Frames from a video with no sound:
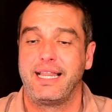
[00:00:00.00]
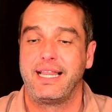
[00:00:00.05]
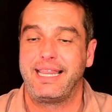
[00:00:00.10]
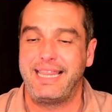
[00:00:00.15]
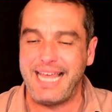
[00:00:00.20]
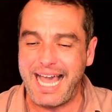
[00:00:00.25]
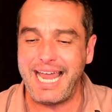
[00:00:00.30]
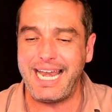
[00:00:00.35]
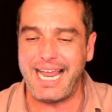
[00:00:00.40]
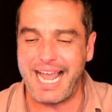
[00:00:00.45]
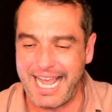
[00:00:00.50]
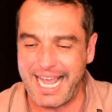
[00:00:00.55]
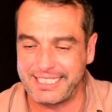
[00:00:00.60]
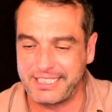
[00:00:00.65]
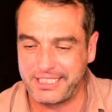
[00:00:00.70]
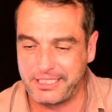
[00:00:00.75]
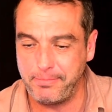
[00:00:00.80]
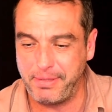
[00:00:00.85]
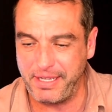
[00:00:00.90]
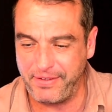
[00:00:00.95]
That has
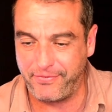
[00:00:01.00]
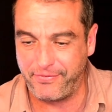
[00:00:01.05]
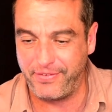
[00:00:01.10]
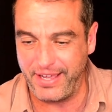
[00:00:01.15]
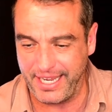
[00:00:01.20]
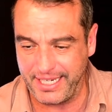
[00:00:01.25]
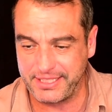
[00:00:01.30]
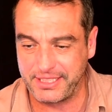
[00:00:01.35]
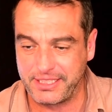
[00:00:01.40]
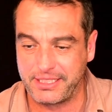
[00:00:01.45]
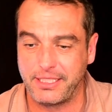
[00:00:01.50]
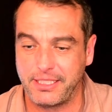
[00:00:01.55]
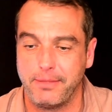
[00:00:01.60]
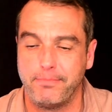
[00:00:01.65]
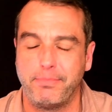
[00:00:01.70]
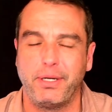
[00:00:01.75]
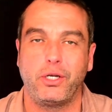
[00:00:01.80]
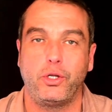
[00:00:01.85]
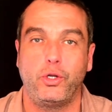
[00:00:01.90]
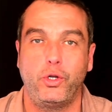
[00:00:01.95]
to be fixed.
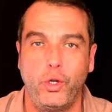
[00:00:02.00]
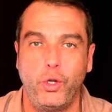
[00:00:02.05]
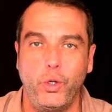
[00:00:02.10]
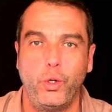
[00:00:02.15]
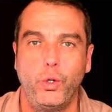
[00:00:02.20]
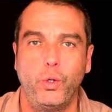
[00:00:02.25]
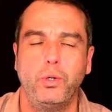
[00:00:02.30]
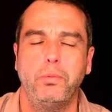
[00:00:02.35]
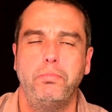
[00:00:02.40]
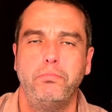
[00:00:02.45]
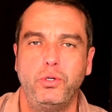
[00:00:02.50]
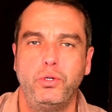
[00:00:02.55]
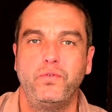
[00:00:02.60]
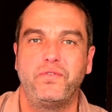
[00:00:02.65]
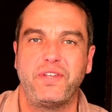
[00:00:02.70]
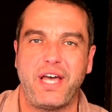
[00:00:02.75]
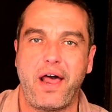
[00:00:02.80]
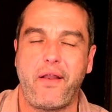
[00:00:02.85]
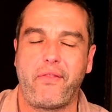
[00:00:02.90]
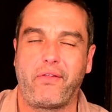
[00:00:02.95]
But who moves
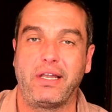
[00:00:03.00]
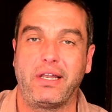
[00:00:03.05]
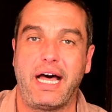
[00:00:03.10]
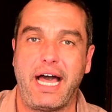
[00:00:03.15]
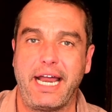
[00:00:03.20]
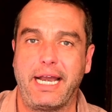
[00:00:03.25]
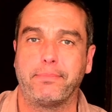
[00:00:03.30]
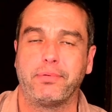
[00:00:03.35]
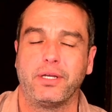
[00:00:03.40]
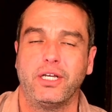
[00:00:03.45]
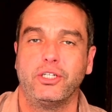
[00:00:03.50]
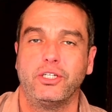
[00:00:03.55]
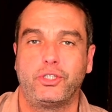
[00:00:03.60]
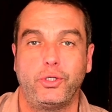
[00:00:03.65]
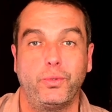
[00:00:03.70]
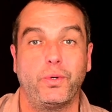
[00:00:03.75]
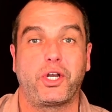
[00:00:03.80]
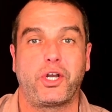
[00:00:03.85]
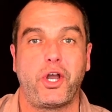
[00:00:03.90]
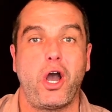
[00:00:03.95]
out of the lineup
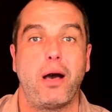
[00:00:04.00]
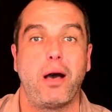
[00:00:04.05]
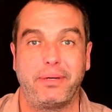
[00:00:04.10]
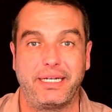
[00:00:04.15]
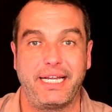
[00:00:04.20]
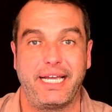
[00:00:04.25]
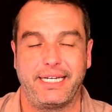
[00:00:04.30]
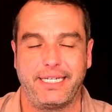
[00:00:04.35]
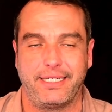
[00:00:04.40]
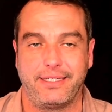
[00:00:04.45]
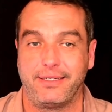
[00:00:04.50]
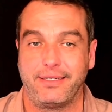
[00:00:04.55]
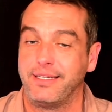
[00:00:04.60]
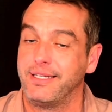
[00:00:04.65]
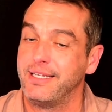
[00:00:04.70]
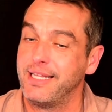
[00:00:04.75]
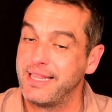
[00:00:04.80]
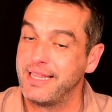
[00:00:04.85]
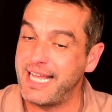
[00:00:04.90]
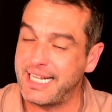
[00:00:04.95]
to accommodate it?
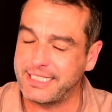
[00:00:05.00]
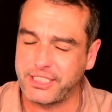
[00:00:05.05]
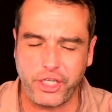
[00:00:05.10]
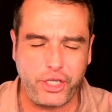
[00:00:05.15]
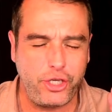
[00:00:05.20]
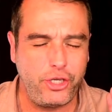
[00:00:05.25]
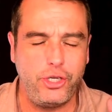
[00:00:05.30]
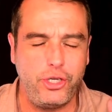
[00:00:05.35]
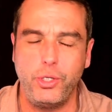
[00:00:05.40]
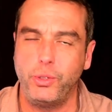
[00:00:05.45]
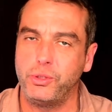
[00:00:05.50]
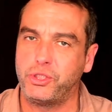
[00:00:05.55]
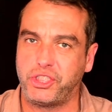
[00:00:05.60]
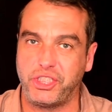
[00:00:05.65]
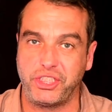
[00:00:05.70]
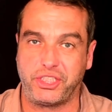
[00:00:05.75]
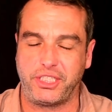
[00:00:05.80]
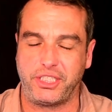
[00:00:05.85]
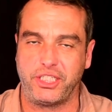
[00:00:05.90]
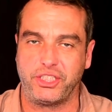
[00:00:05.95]
That's a huge
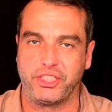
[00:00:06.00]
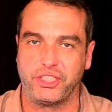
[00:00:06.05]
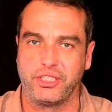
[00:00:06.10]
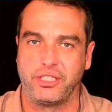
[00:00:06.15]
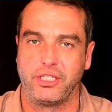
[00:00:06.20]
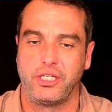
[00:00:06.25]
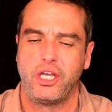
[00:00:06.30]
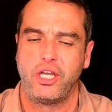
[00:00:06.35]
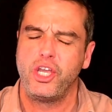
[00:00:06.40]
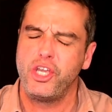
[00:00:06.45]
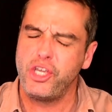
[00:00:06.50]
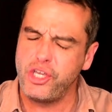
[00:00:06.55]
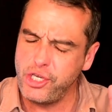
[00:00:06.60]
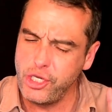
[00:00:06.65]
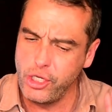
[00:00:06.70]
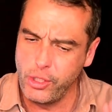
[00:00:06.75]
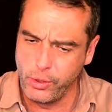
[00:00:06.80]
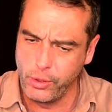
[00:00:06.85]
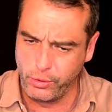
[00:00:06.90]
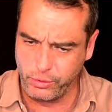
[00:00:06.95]
decision.
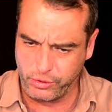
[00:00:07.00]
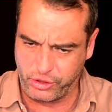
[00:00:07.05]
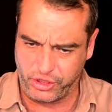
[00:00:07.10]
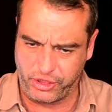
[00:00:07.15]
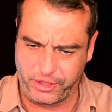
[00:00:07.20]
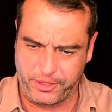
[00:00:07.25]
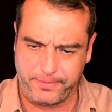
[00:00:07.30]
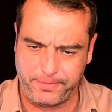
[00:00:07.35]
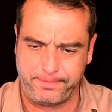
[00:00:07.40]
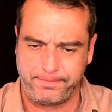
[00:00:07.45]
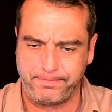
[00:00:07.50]
Huge.